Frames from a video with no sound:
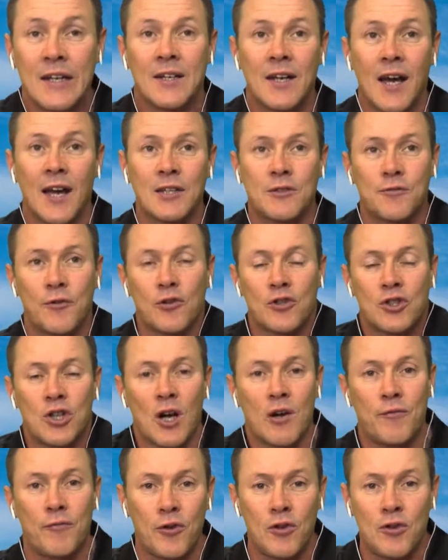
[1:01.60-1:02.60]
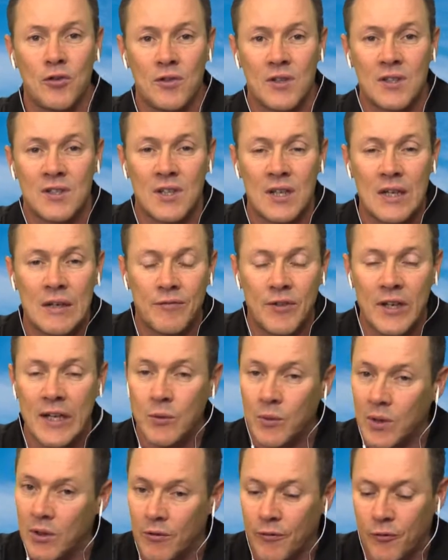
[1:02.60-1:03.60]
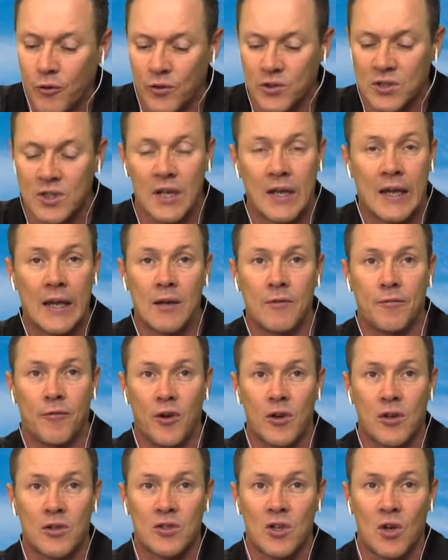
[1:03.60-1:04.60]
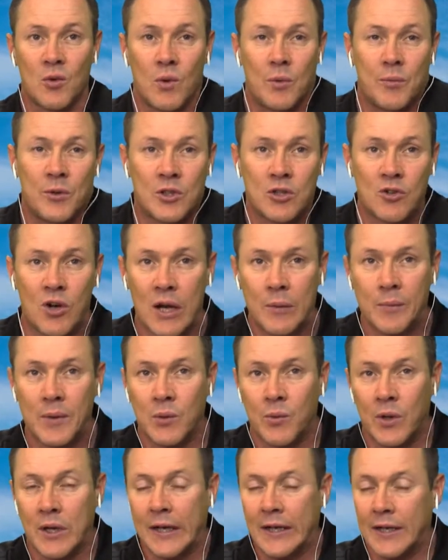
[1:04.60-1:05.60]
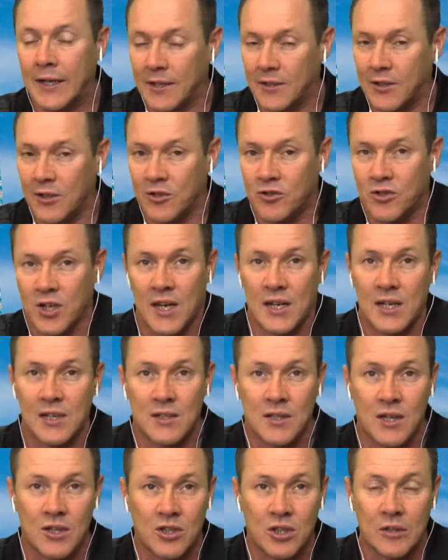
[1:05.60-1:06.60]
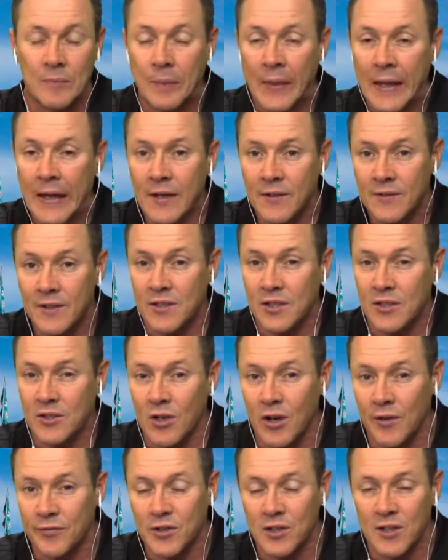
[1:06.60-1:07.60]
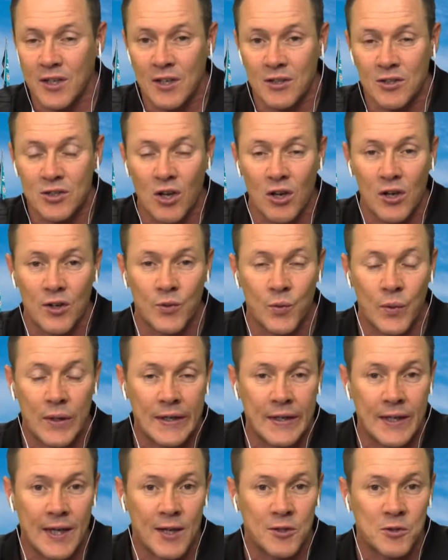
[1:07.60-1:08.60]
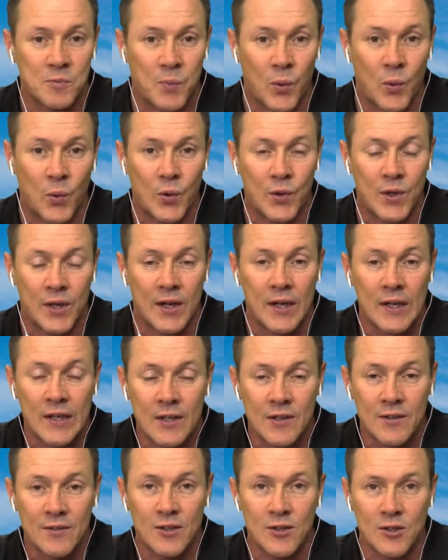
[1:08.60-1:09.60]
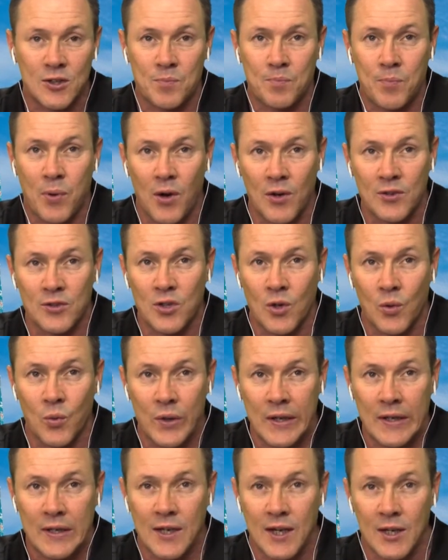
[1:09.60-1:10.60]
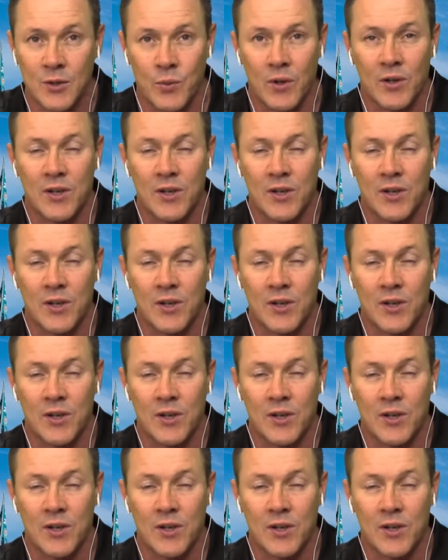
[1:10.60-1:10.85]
Nice full show for you this evening. We're, of course, again focused on women's rugby. We're going down to the training session. This is after their solid win against Border this past weekend.